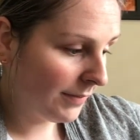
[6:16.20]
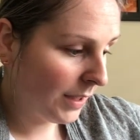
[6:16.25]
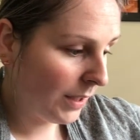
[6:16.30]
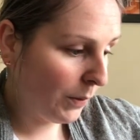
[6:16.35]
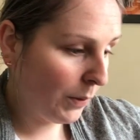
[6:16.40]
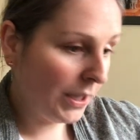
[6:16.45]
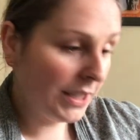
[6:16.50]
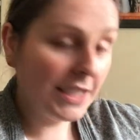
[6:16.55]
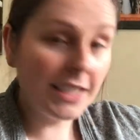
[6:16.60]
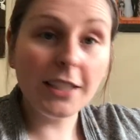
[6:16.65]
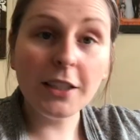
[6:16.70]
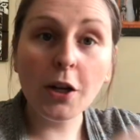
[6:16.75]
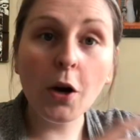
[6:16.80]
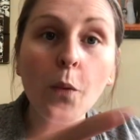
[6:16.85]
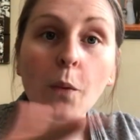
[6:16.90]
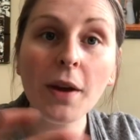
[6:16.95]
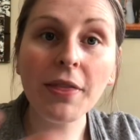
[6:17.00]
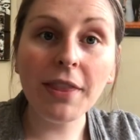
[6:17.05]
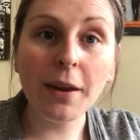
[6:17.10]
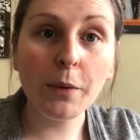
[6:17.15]
well, I didn't know
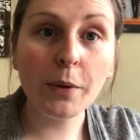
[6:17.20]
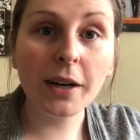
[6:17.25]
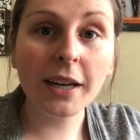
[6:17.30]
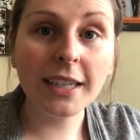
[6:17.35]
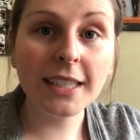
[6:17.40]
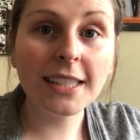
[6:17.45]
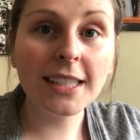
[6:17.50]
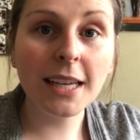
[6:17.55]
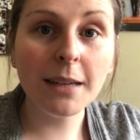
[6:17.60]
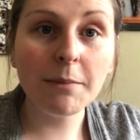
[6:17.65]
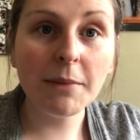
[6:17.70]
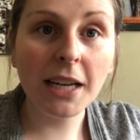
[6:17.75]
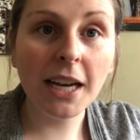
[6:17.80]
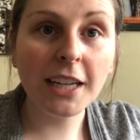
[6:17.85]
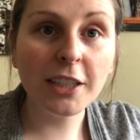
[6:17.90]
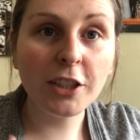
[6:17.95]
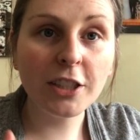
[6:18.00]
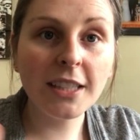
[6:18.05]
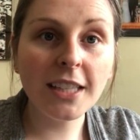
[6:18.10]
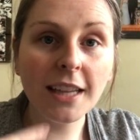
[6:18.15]
what they were gonna send me. I
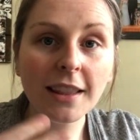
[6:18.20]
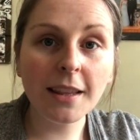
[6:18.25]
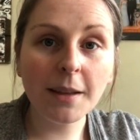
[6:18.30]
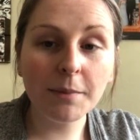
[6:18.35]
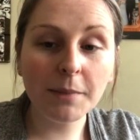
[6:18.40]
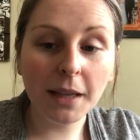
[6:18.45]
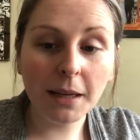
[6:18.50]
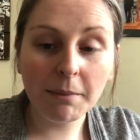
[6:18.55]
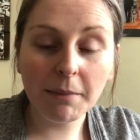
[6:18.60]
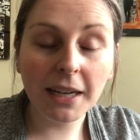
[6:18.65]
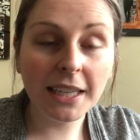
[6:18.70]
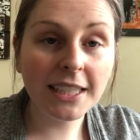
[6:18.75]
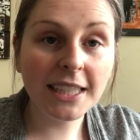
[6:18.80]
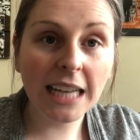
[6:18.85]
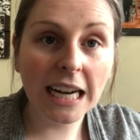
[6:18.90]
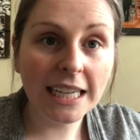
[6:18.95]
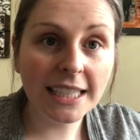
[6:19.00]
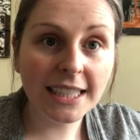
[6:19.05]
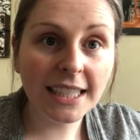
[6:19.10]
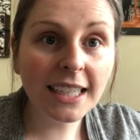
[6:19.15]
just sent them like my
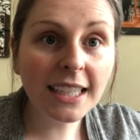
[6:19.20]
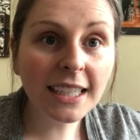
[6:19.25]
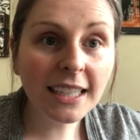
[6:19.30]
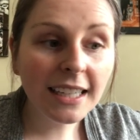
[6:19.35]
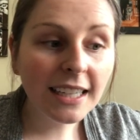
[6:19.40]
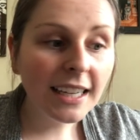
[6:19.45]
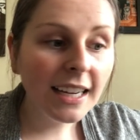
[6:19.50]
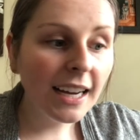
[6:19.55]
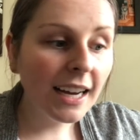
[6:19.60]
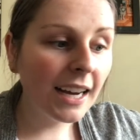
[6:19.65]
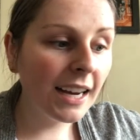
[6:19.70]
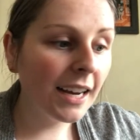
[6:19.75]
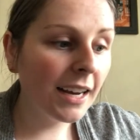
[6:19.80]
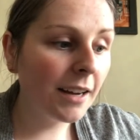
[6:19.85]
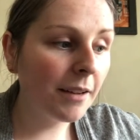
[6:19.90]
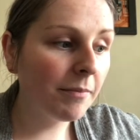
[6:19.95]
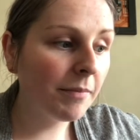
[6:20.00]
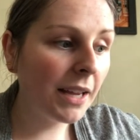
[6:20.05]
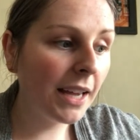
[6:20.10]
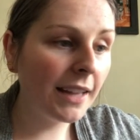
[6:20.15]
sizing.
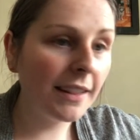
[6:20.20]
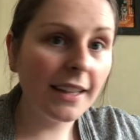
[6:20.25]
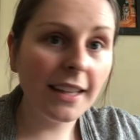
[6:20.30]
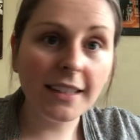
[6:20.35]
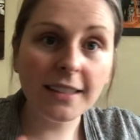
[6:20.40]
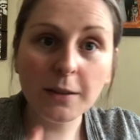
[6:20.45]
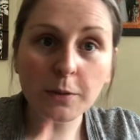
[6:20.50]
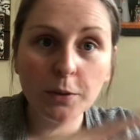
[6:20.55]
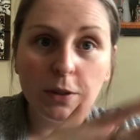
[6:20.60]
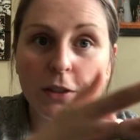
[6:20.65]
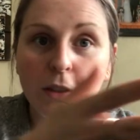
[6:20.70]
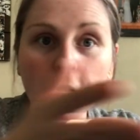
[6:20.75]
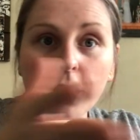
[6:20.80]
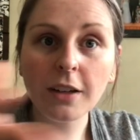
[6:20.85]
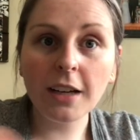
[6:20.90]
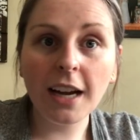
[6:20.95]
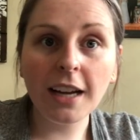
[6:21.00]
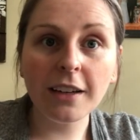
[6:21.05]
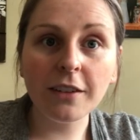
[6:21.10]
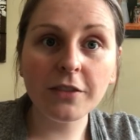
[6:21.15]
Um, and this was all
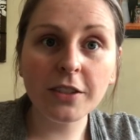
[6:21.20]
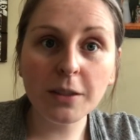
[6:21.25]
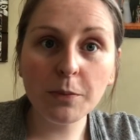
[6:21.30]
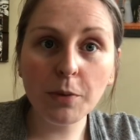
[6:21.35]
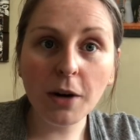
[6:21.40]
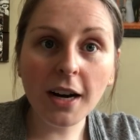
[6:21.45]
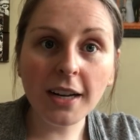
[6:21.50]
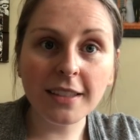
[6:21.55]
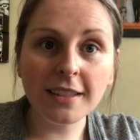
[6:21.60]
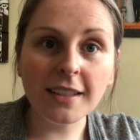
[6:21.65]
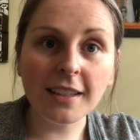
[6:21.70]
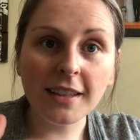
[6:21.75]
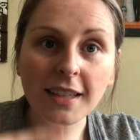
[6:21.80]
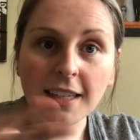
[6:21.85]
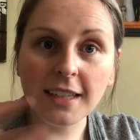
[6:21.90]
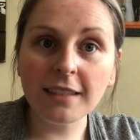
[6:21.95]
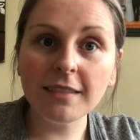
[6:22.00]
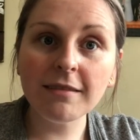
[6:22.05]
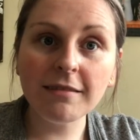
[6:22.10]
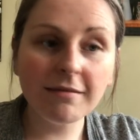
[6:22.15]
kind of a surprise that
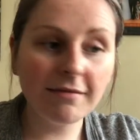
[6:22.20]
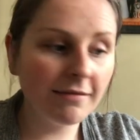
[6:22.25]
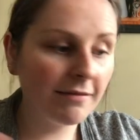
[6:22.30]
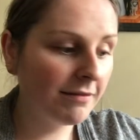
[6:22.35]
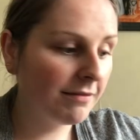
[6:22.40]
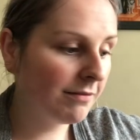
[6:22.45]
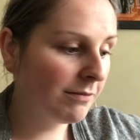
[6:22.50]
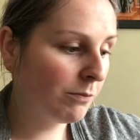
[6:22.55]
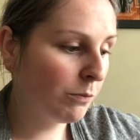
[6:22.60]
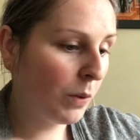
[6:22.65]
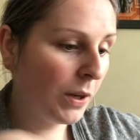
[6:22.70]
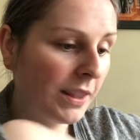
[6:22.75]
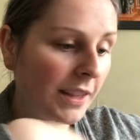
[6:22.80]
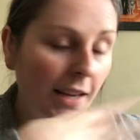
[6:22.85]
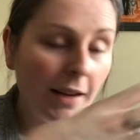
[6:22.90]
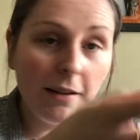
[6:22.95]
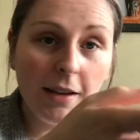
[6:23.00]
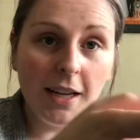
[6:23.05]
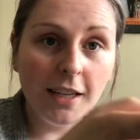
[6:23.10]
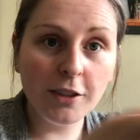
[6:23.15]
they, what
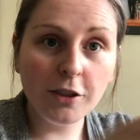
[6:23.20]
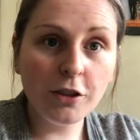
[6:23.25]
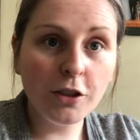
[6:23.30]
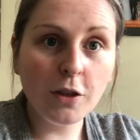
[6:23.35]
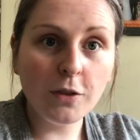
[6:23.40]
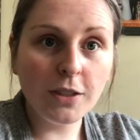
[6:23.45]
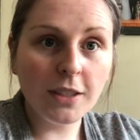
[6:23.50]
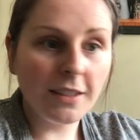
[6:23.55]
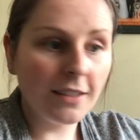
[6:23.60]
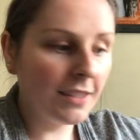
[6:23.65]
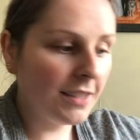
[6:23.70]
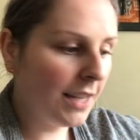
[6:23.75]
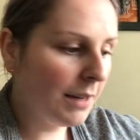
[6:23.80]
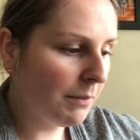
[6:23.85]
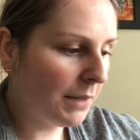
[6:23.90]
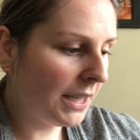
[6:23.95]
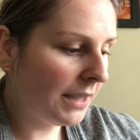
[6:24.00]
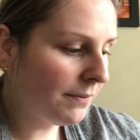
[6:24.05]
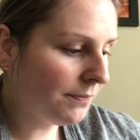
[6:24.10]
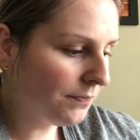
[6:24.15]
they had chosen to send
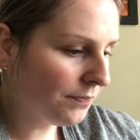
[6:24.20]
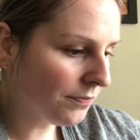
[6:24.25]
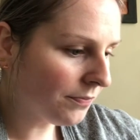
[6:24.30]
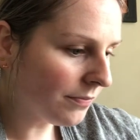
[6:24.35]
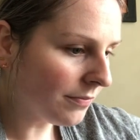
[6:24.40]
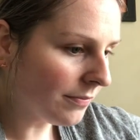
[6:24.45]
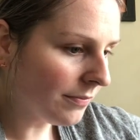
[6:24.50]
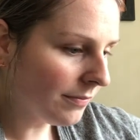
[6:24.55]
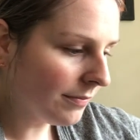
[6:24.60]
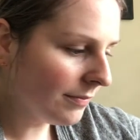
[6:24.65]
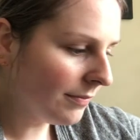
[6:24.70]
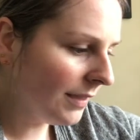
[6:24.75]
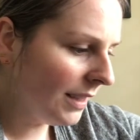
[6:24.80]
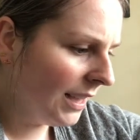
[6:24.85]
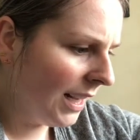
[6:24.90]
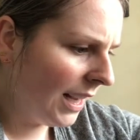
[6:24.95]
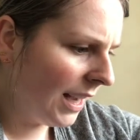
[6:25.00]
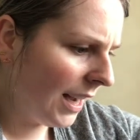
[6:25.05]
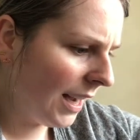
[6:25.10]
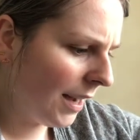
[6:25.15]
me.
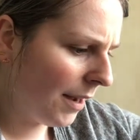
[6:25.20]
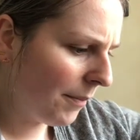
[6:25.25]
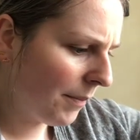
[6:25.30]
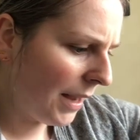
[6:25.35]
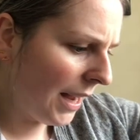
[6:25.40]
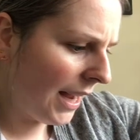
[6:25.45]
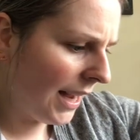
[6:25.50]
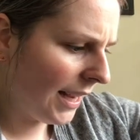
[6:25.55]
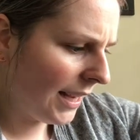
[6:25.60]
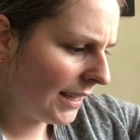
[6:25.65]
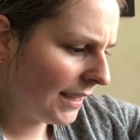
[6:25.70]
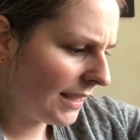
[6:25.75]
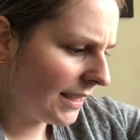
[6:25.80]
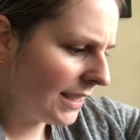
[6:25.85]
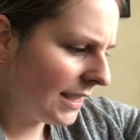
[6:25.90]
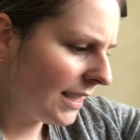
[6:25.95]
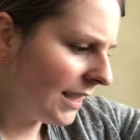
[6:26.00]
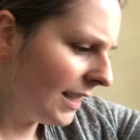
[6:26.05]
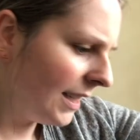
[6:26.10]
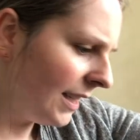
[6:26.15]
Um, and
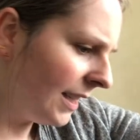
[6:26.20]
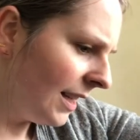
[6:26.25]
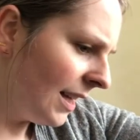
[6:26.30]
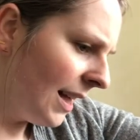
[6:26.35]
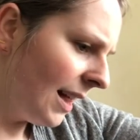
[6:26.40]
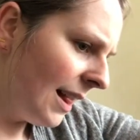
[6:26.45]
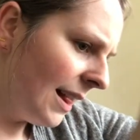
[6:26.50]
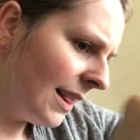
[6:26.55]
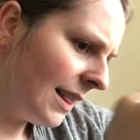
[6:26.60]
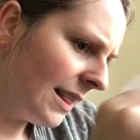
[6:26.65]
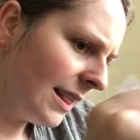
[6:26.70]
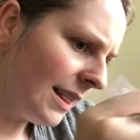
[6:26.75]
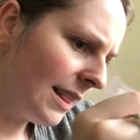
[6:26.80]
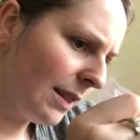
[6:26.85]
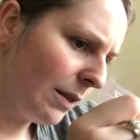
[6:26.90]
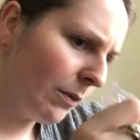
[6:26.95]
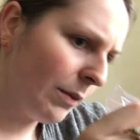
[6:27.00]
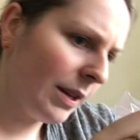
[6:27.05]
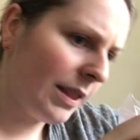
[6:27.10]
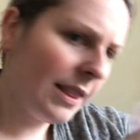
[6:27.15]

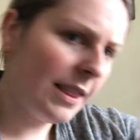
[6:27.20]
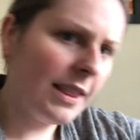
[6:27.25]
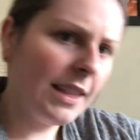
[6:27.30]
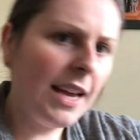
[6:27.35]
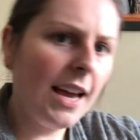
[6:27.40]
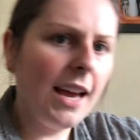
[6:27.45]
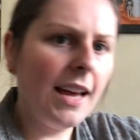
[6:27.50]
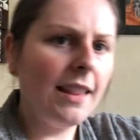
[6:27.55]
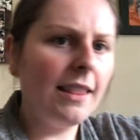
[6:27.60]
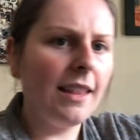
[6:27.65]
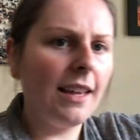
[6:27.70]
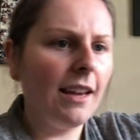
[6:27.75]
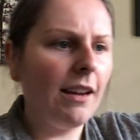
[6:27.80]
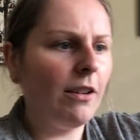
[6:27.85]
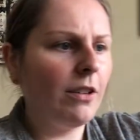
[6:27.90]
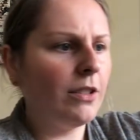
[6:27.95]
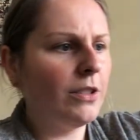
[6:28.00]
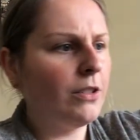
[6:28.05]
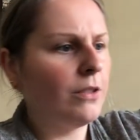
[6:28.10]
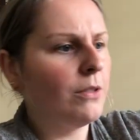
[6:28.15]
with that, they
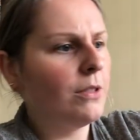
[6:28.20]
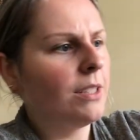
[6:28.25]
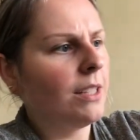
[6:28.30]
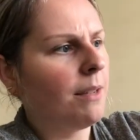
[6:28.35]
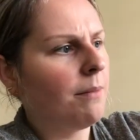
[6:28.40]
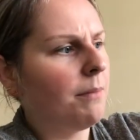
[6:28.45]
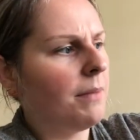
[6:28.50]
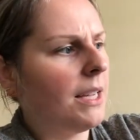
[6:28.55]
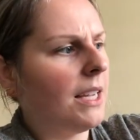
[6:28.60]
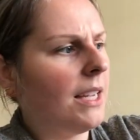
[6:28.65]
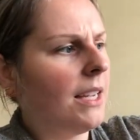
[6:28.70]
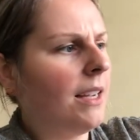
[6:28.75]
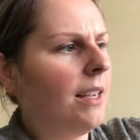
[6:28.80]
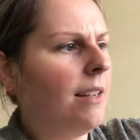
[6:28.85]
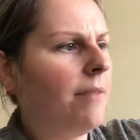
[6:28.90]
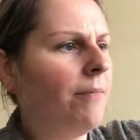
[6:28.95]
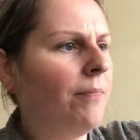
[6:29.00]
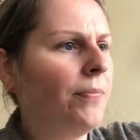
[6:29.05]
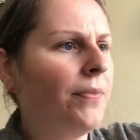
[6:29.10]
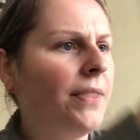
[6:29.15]
also sent me
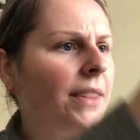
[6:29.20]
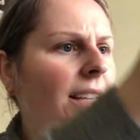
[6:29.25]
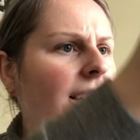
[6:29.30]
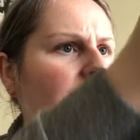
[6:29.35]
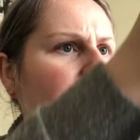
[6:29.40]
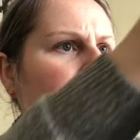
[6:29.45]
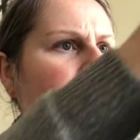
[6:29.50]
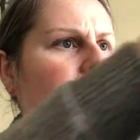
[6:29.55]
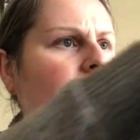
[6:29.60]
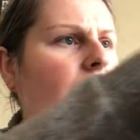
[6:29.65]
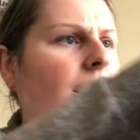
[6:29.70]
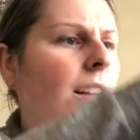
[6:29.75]
this